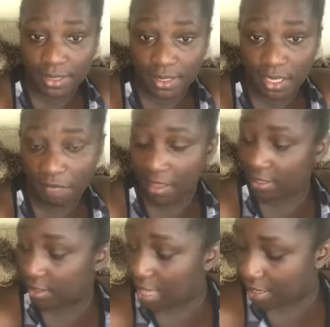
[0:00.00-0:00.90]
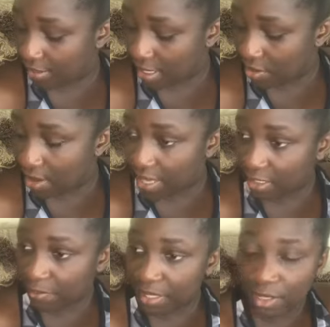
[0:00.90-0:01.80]
If I can send you
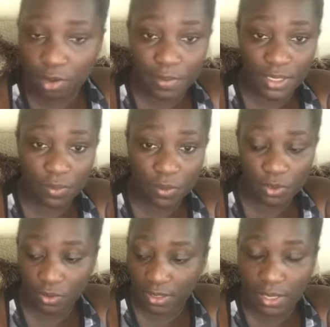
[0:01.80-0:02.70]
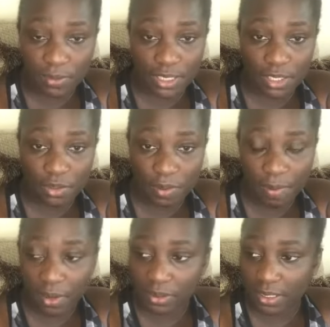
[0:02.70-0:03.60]
ISBN numbers and whatnot, I will tell you
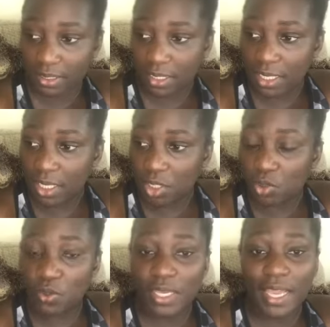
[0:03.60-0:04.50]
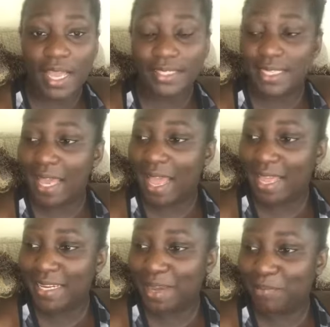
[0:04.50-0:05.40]
about it. So he has a
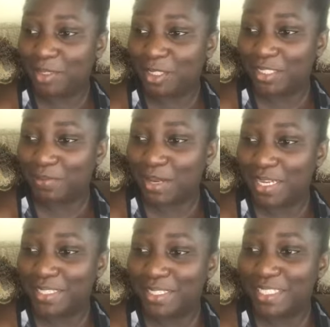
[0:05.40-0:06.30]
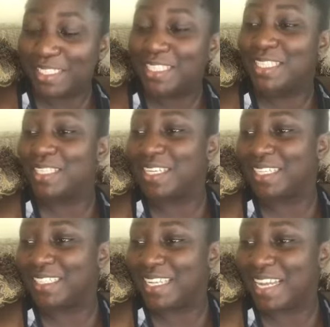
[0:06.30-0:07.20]
highly ambitious plan. He's just stuck
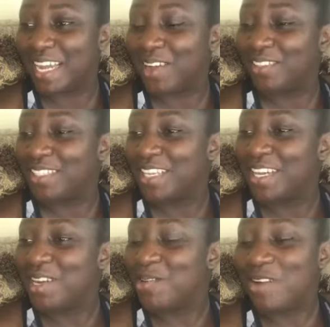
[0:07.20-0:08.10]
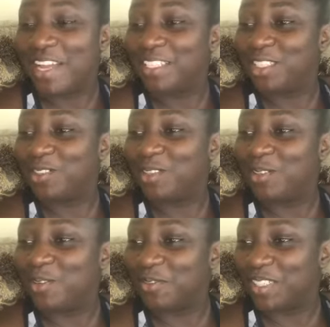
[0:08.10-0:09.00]
his neck out. Why did you run
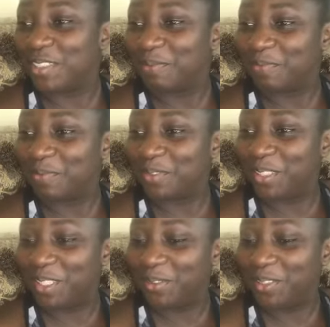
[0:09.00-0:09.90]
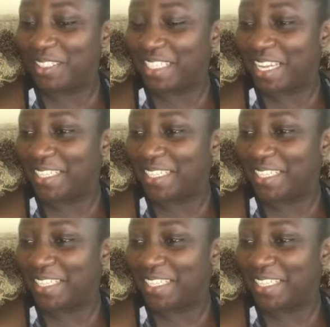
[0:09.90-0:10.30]
over? What did you want to say?